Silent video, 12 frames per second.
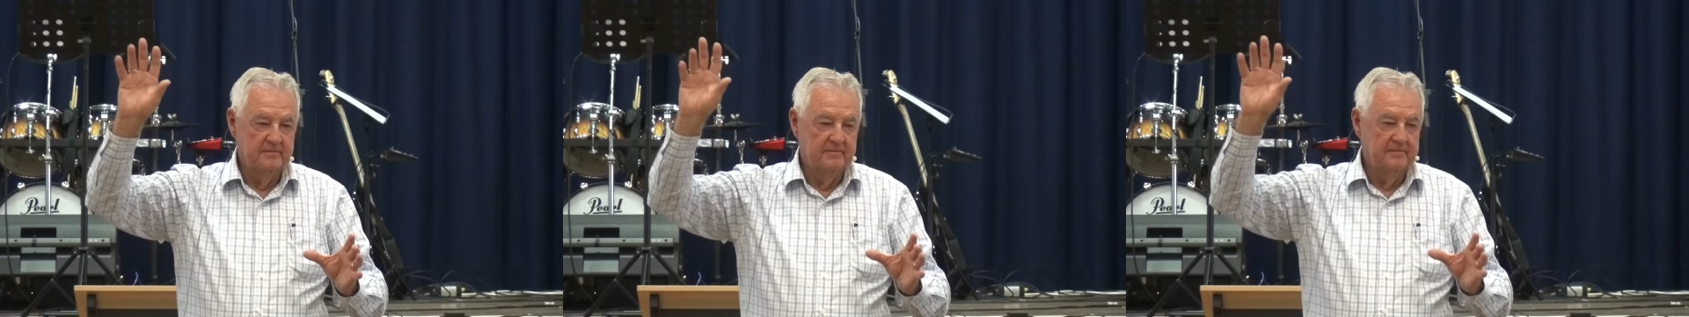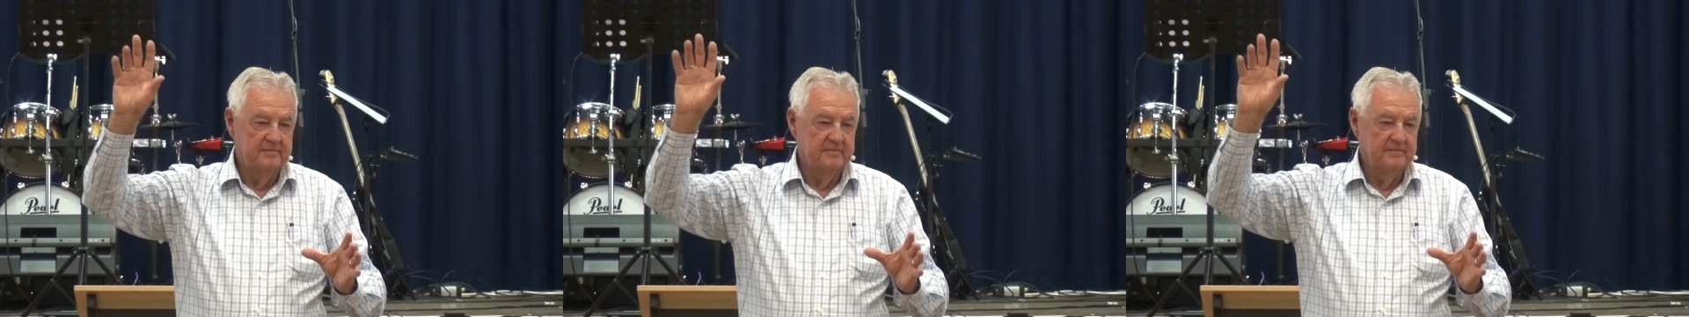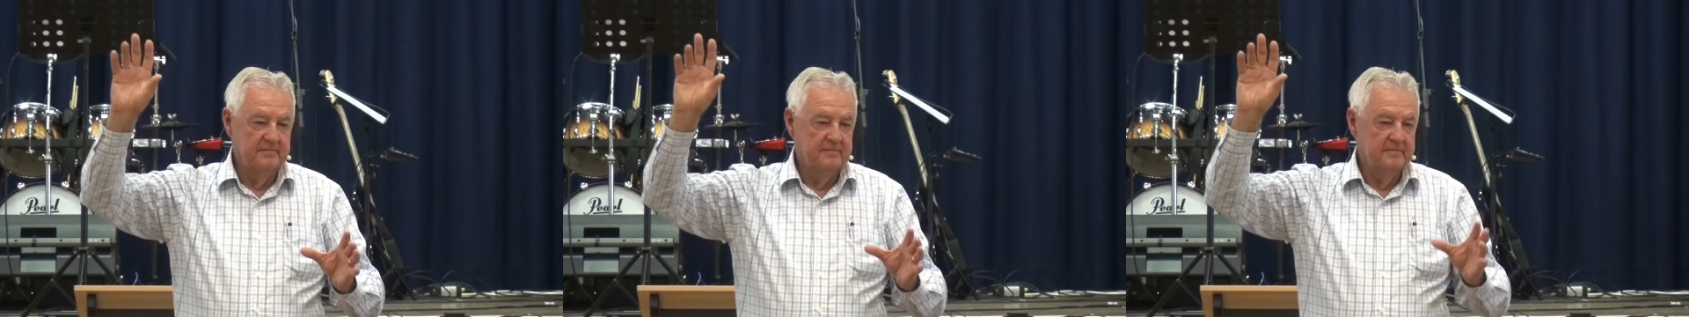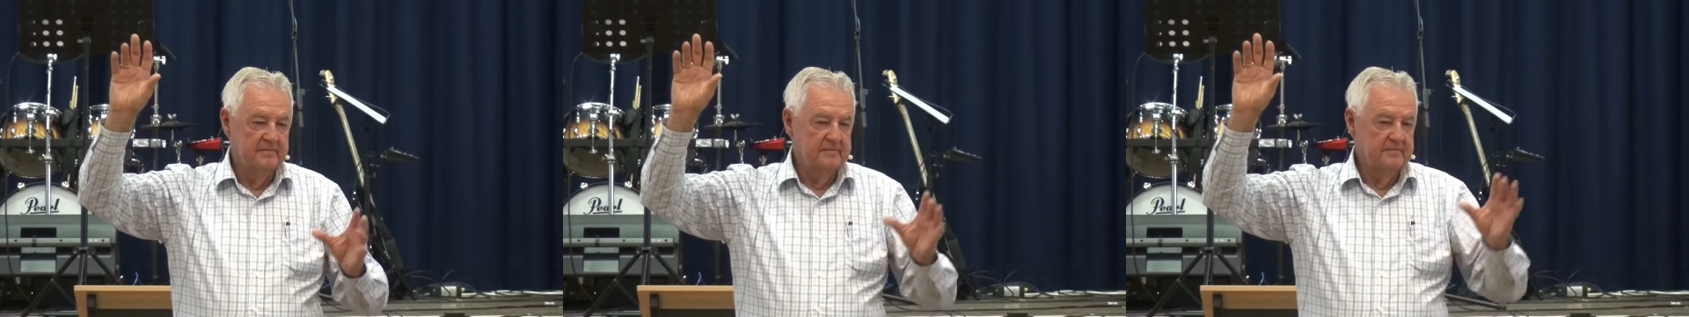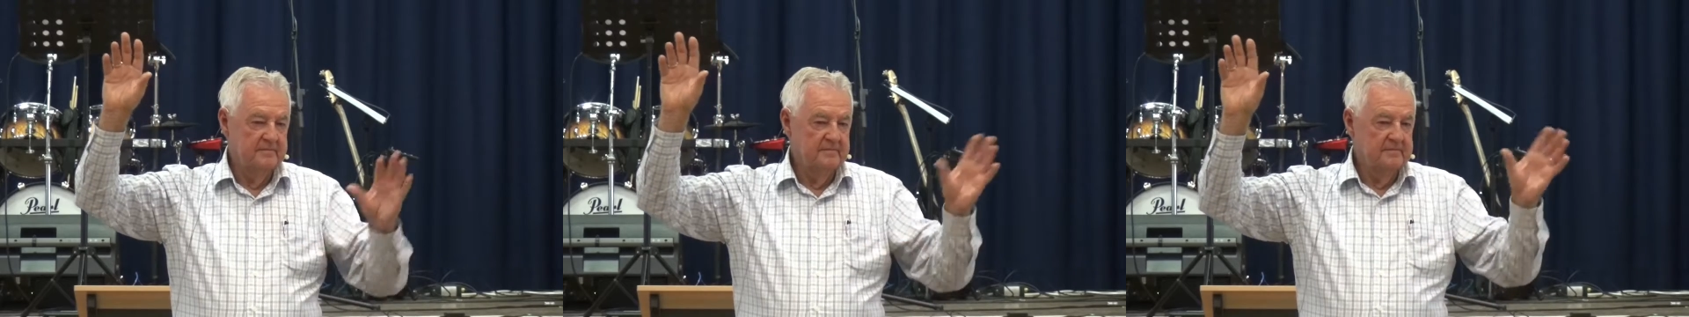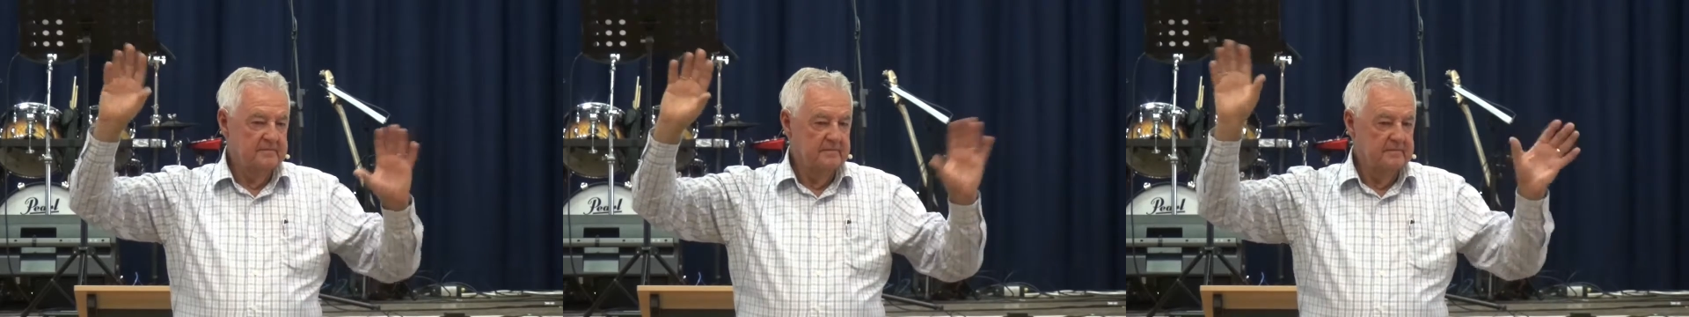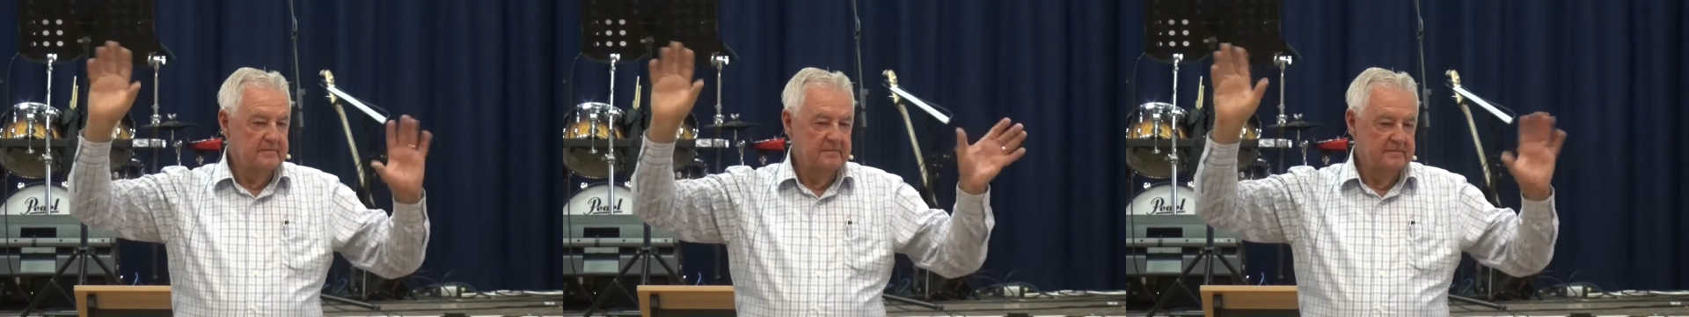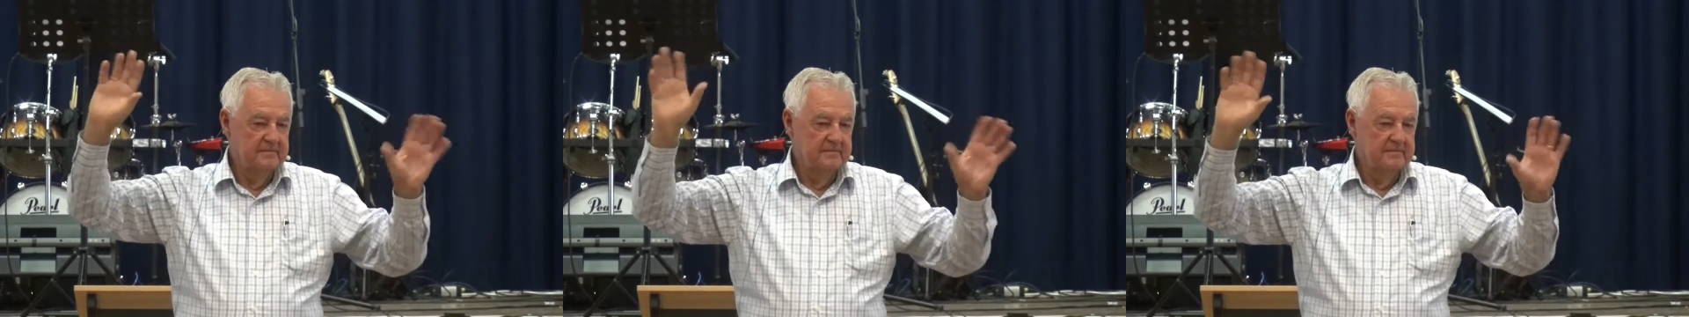
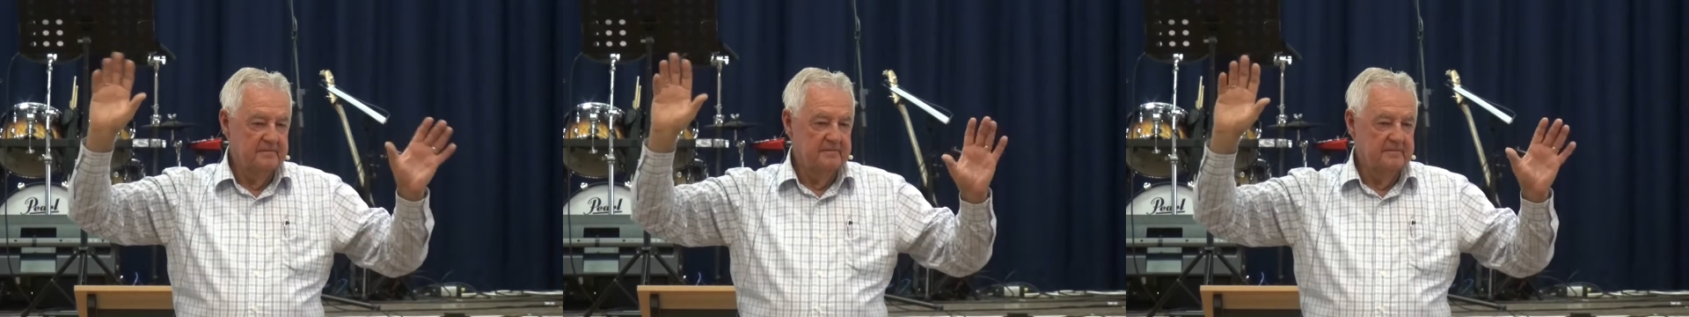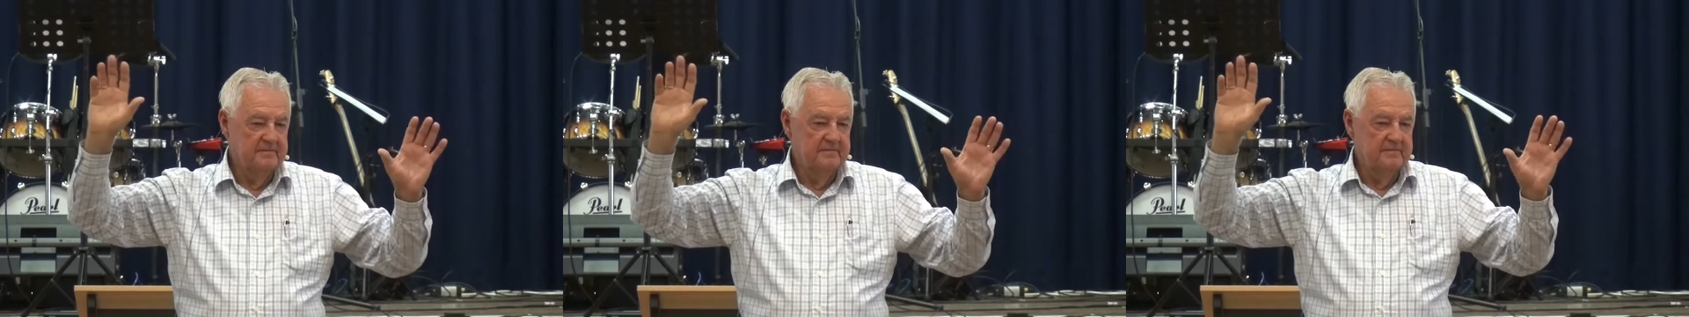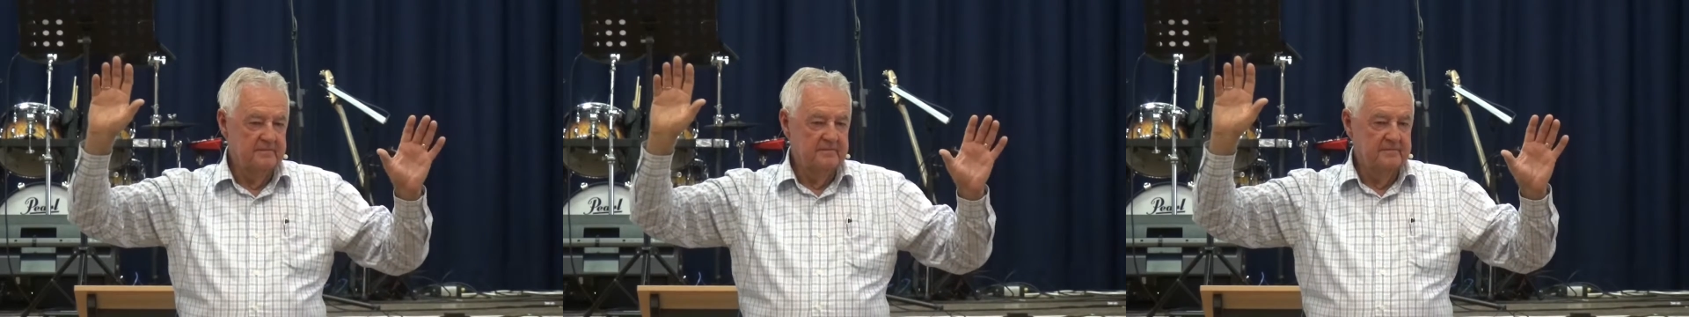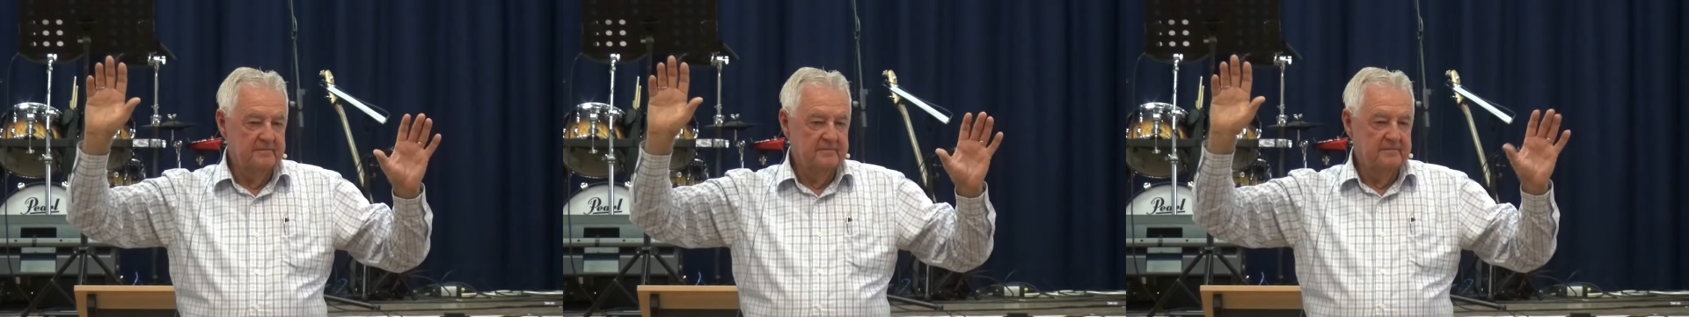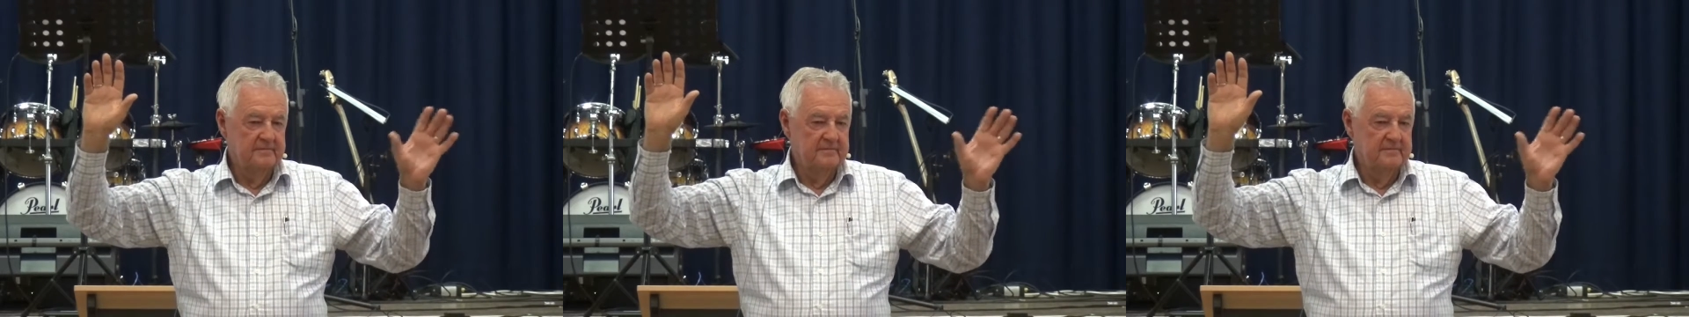(silence)